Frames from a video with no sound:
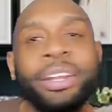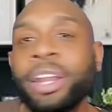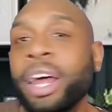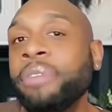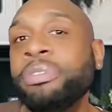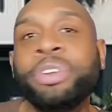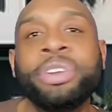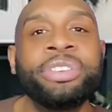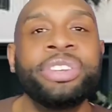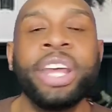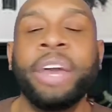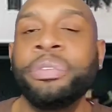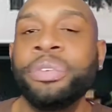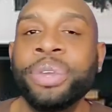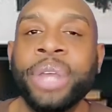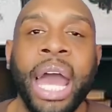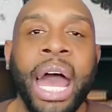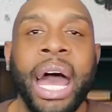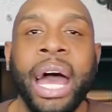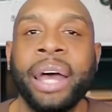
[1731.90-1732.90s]
Love
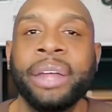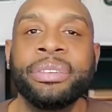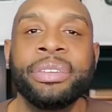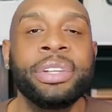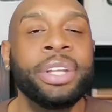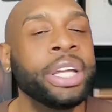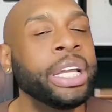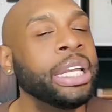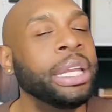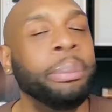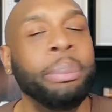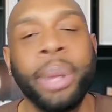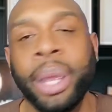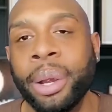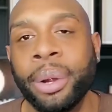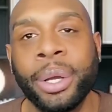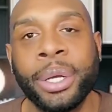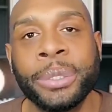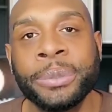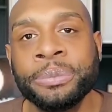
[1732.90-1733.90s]
yourself, you guys. Look in the
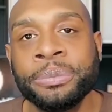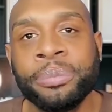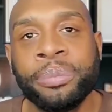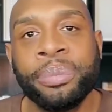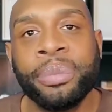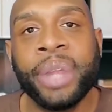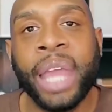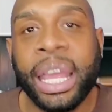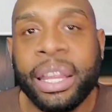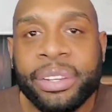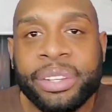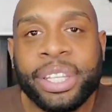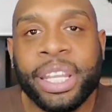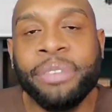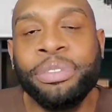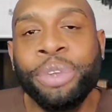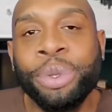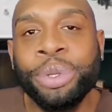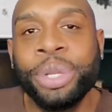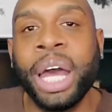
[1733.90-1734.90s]
mirror and
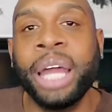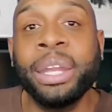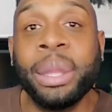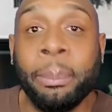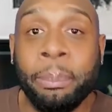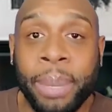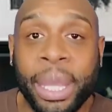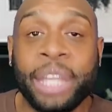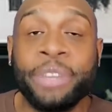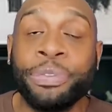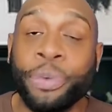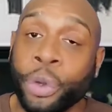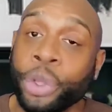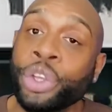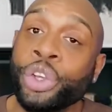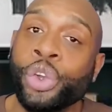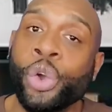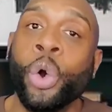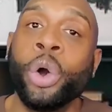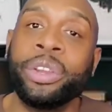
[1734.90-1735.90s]
see if you've done the best
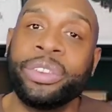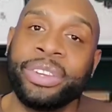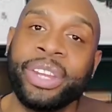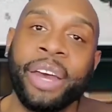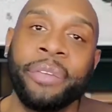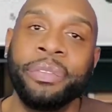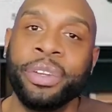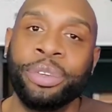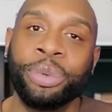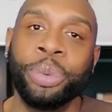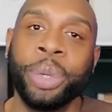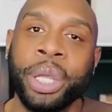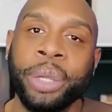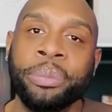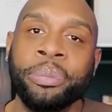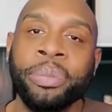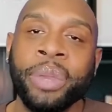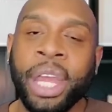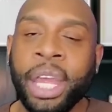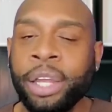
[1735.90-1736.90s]
for yourself this
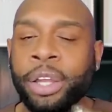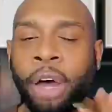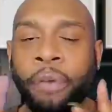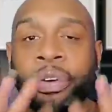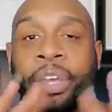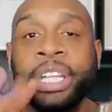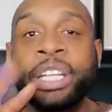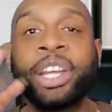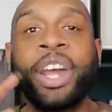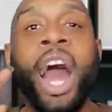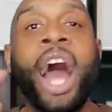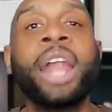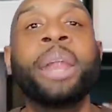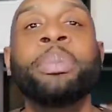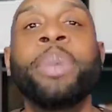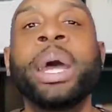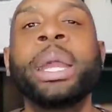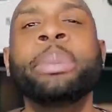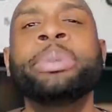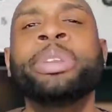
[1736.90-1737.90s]
week. Don't forget to
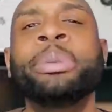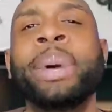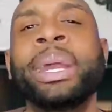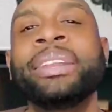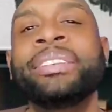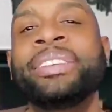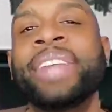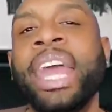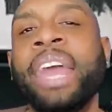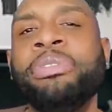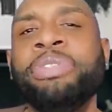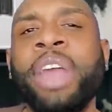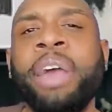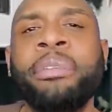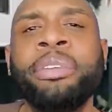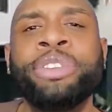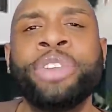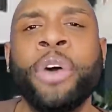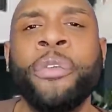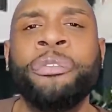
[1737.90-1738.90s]
call and brighten up somebody's day if
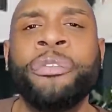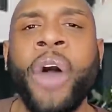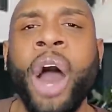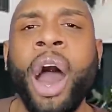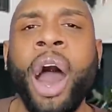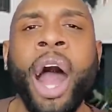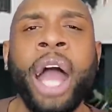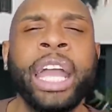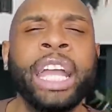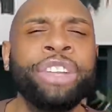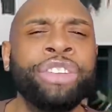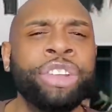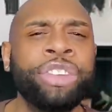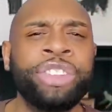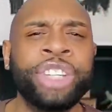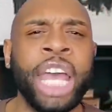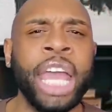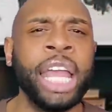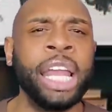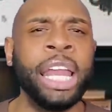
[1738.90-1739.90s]
you haven't so far. Get
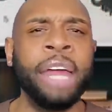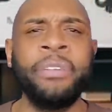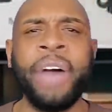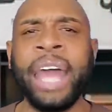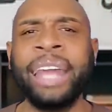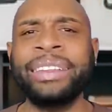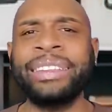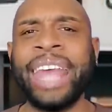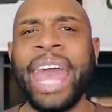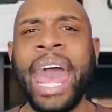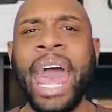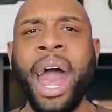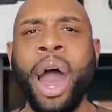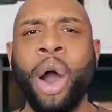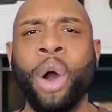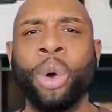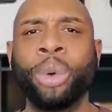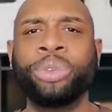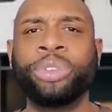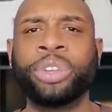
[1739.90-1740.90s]
your sailor life
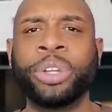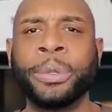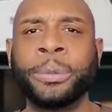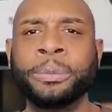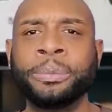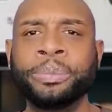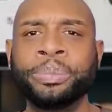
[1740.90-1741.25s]
out.